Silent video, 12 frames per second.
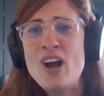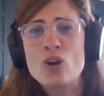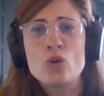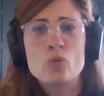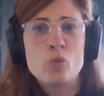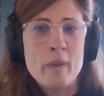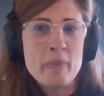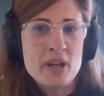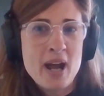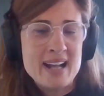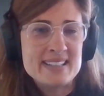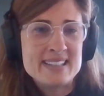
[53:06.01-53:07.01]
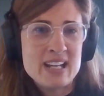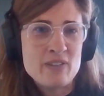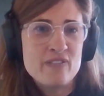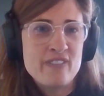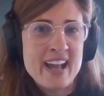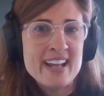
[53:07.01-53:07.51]
called Weaponized
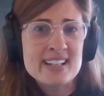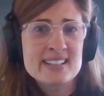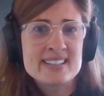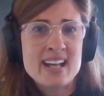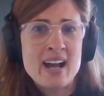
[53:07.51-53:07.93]
Deepfakes.